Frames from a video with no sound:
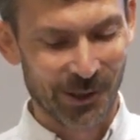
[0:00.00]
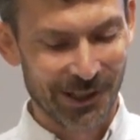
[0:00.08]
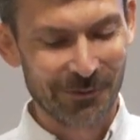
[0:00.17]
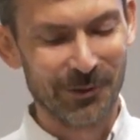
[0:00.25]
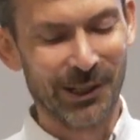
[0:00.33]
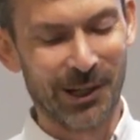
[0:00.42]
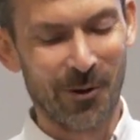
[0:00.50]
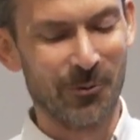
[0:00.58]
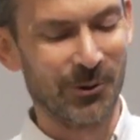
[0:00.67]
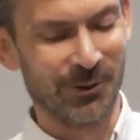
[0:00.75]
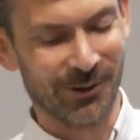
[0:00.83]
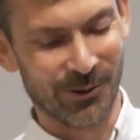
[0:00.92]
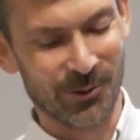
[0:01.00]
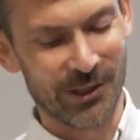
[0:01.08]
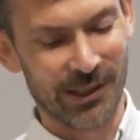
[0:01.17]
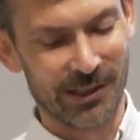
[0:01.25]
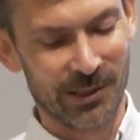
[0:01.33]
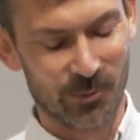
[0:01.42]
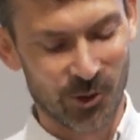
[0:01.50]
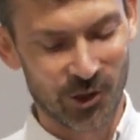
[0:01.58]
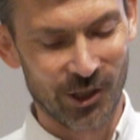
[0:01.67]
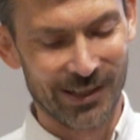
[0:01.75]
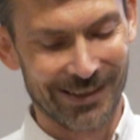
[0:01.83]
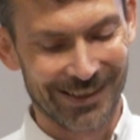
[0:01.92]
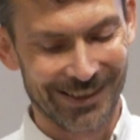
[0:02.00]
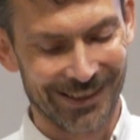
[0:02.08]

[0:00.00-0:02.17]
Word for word: I definitely count on, on seeing these machines.